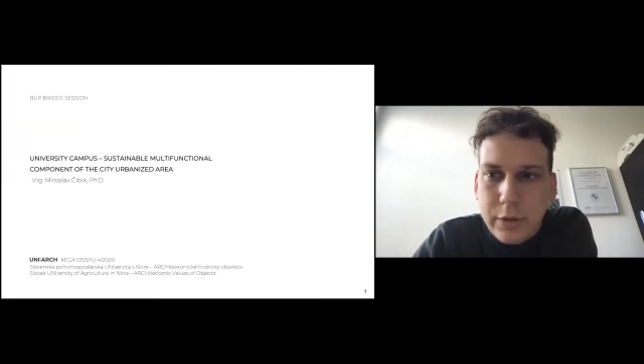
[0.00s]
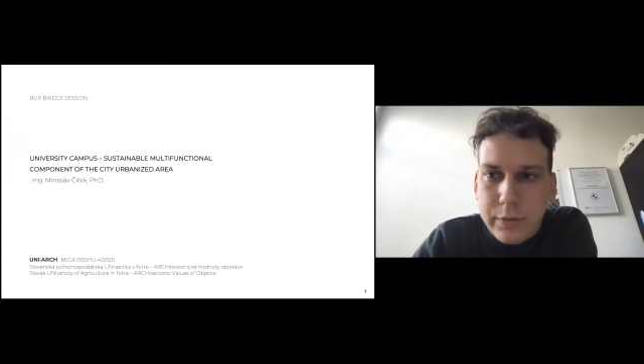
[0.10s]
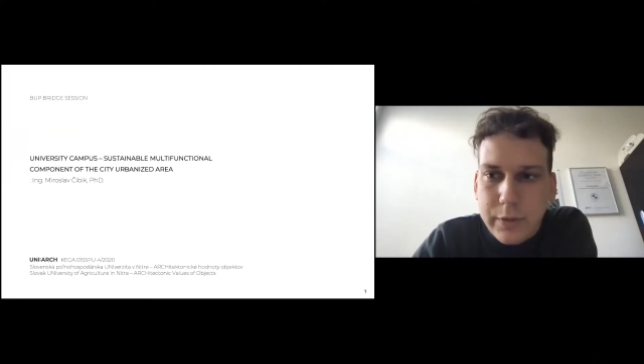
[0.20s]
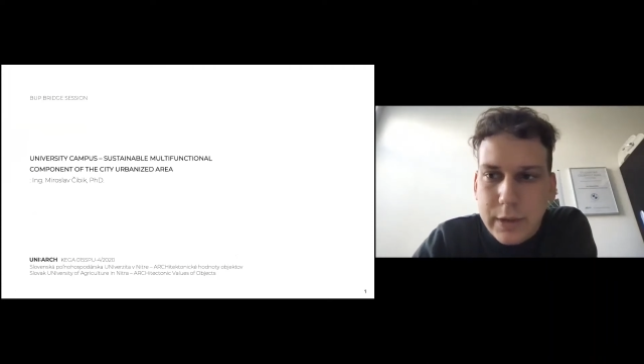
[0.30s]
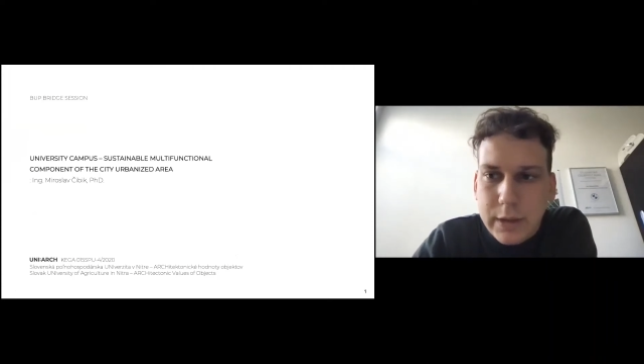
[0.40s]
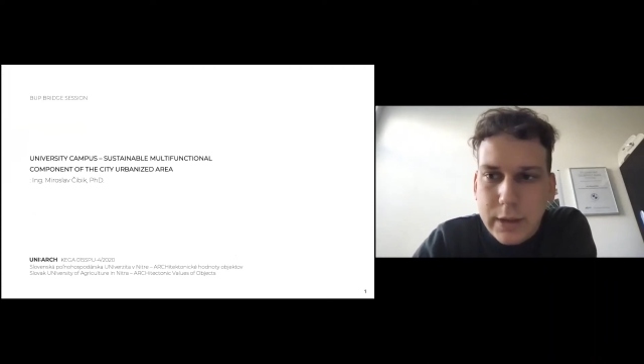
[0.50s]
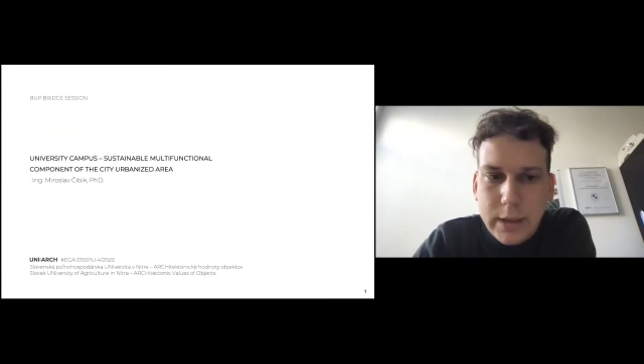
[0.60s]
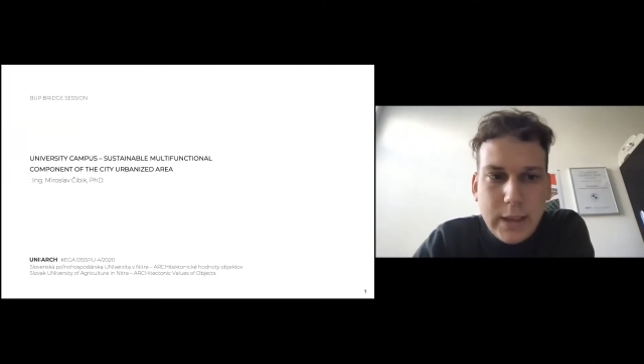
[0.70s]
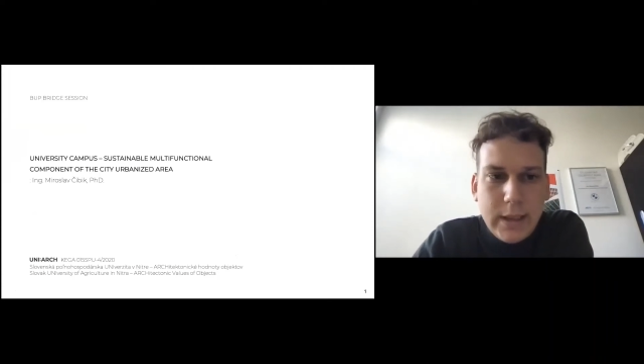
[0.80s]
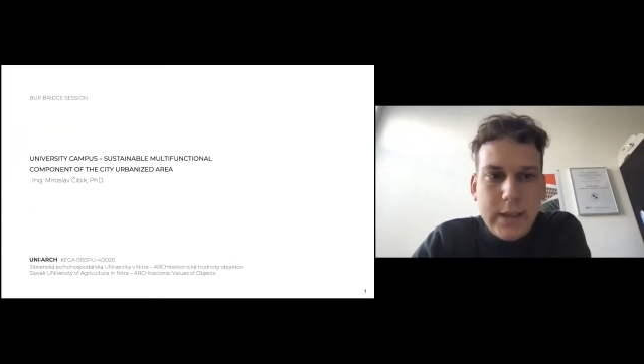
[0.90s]
of the
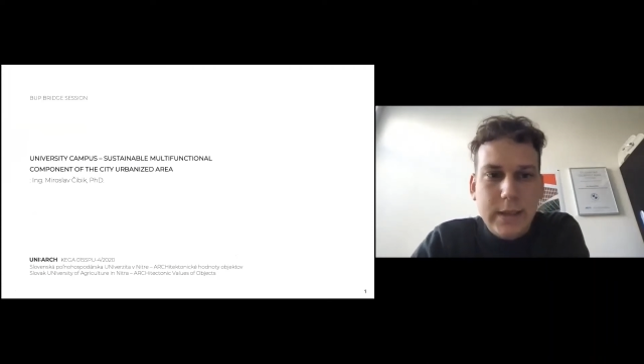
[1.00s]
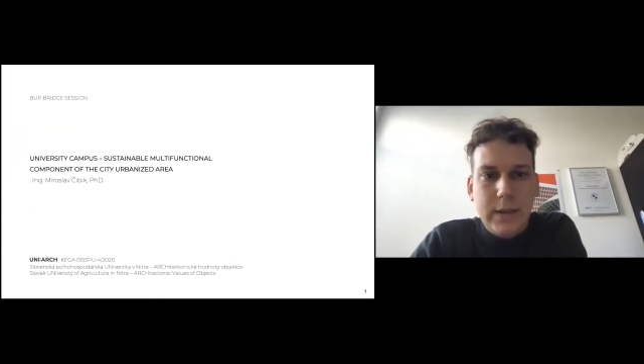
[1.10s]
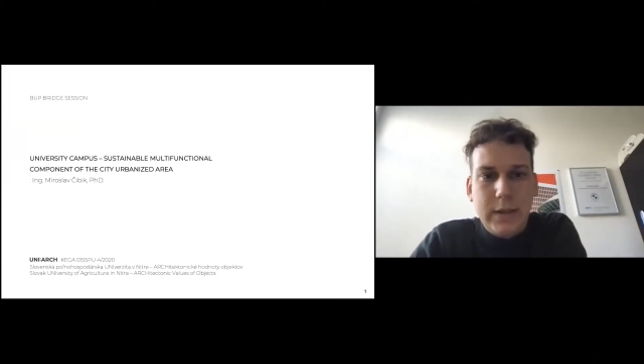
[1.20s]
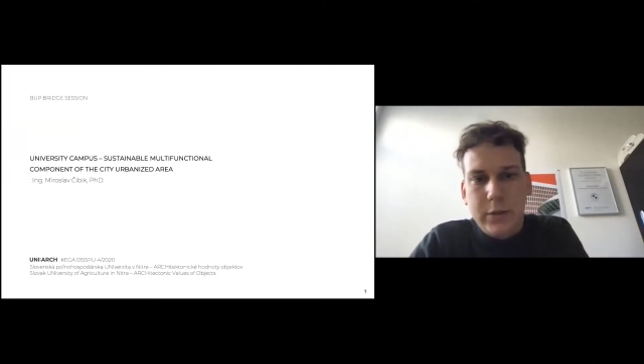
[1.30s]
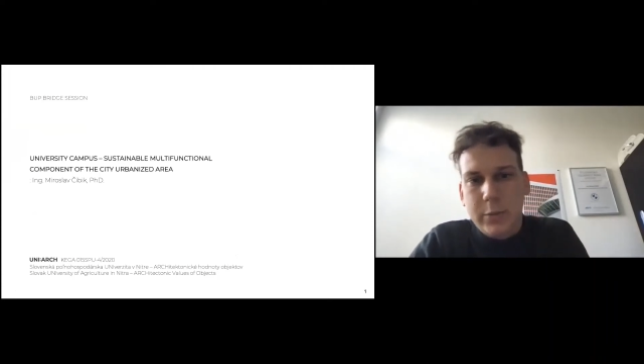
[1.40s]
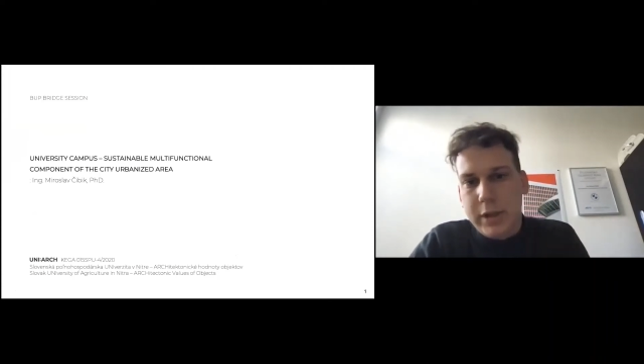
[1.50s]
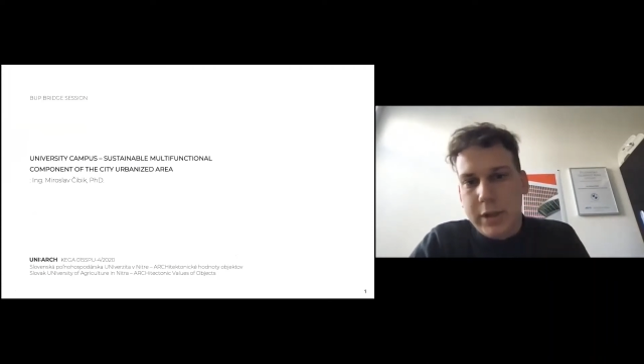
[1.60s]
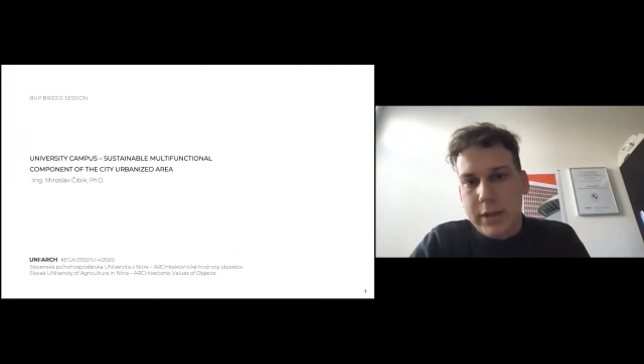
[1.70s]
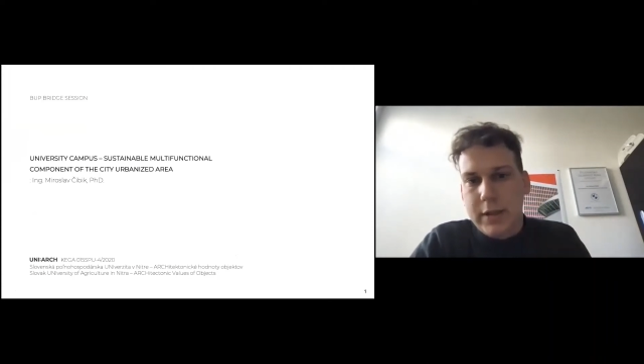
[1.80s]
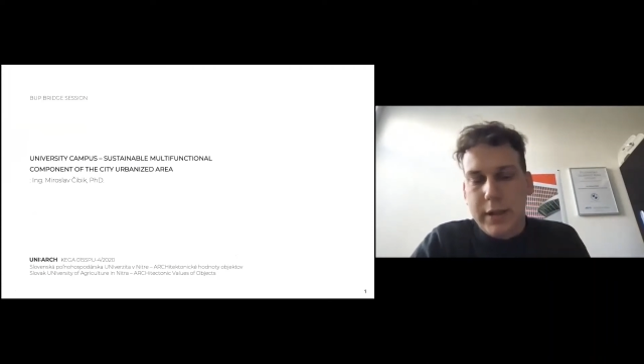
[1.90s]
city
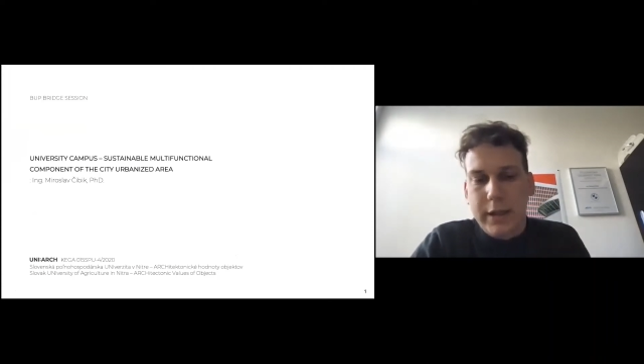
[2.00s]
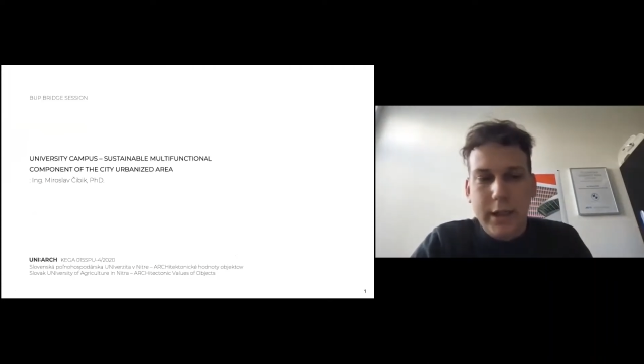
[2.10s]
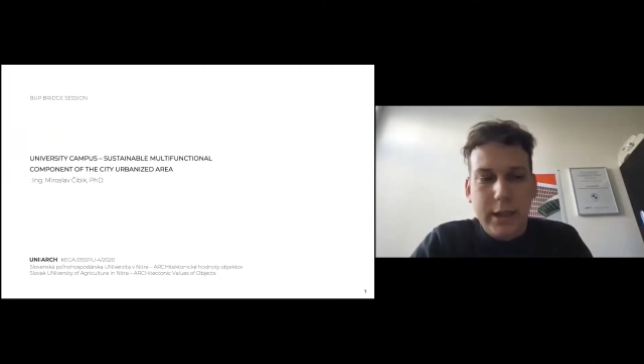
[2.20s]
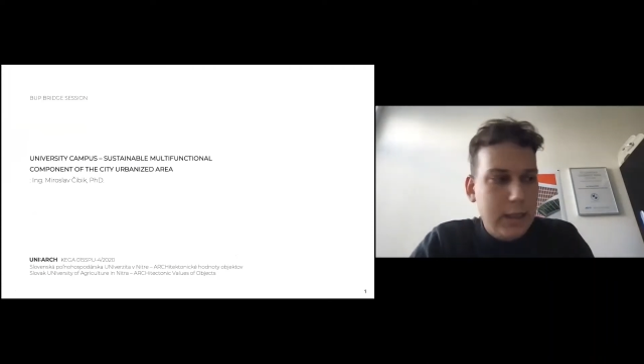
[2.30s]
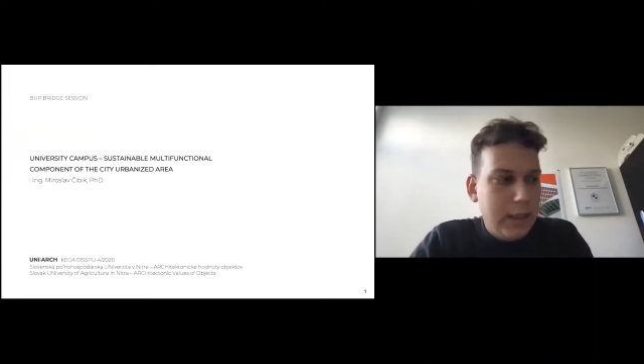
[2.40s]
urbanized area